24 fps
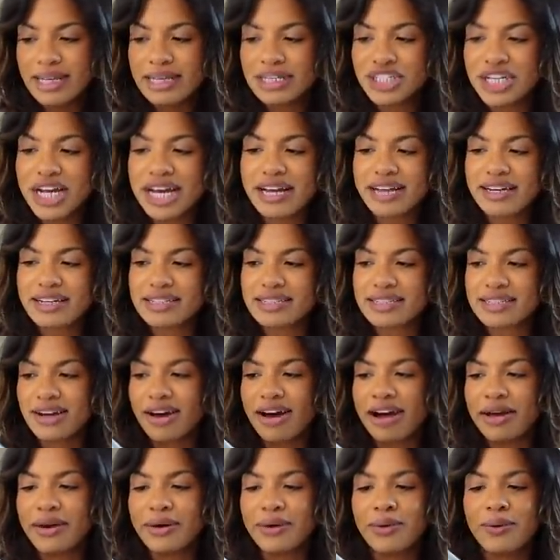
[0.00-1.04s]
Checkered
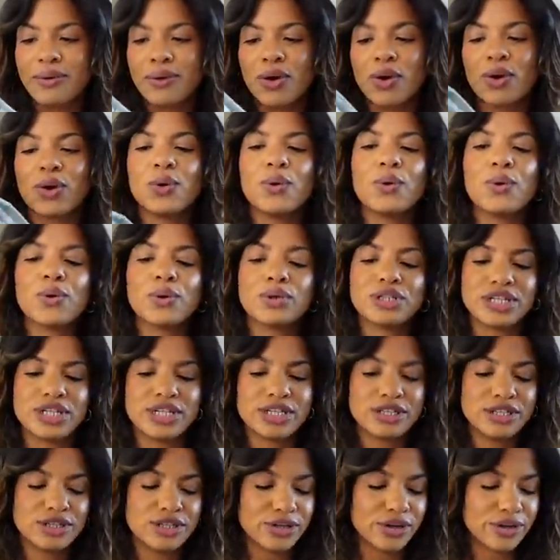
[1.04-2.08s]
style,
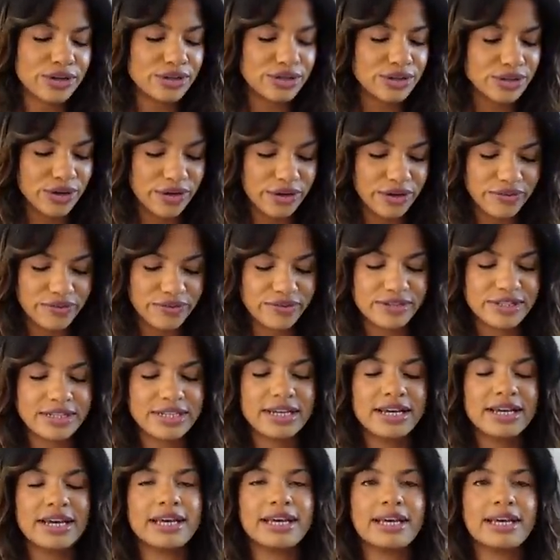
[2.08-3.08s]
gorgeous, so soft.